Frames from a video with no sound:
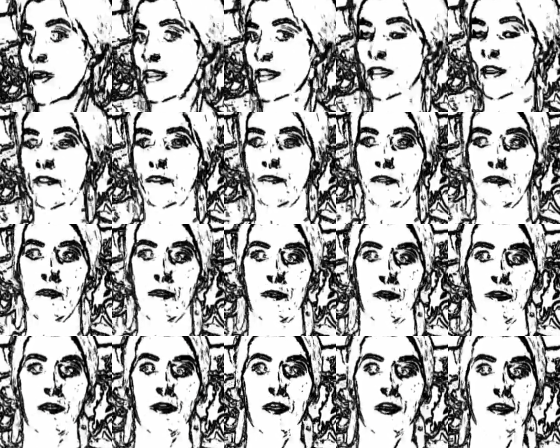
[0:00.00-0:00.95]
of
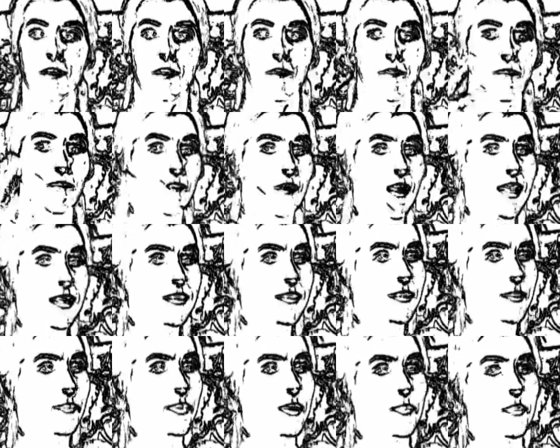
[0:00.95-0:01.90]
your friends,
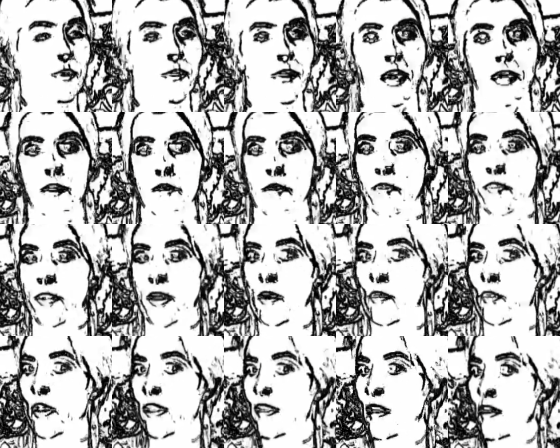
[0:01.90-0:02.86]
the people that you've been
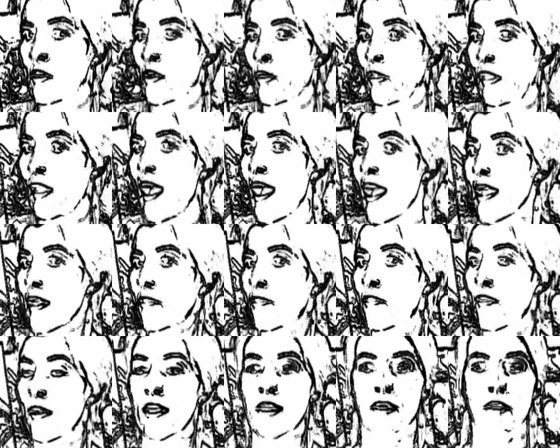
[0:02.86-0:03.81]
with in your life,
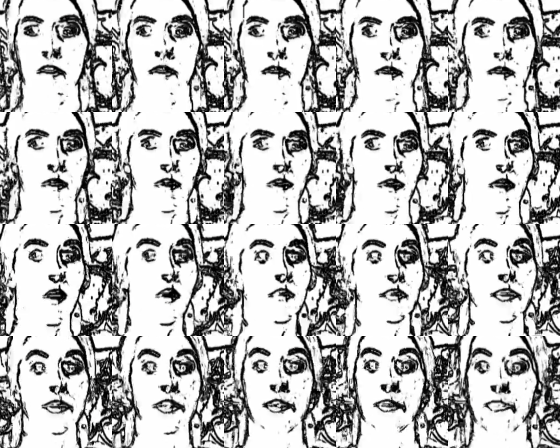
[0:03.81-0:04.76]
your
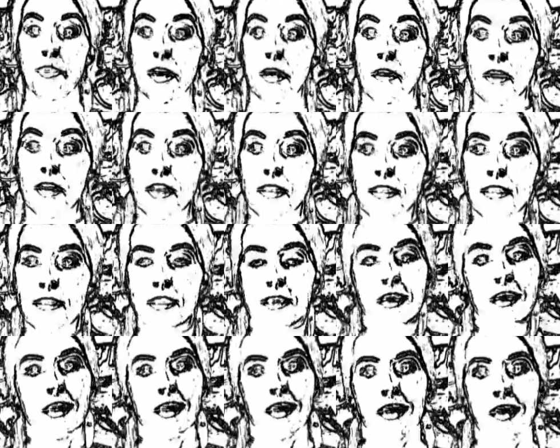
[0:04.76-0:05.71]
own spirits,
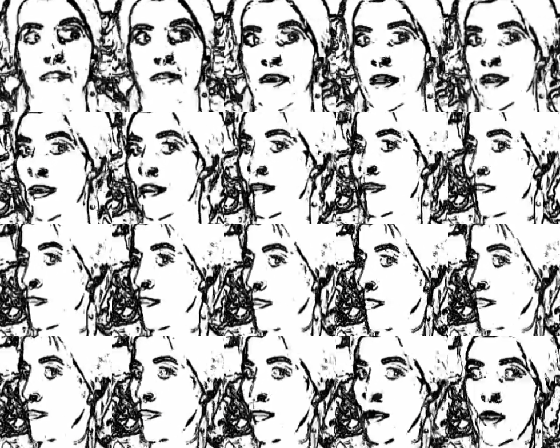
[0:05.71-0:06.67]
even
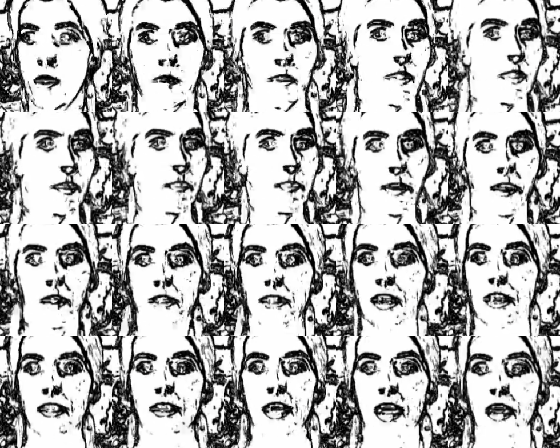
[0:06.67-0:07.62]
the
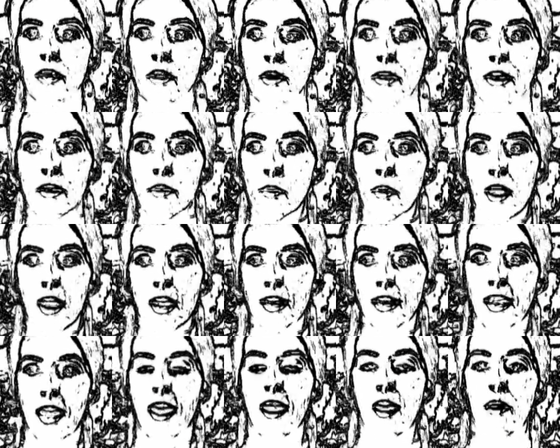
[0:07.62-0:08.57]
building that you're in right
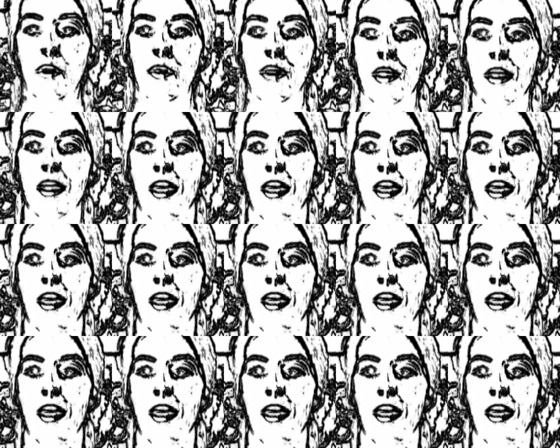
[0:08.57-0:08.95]
now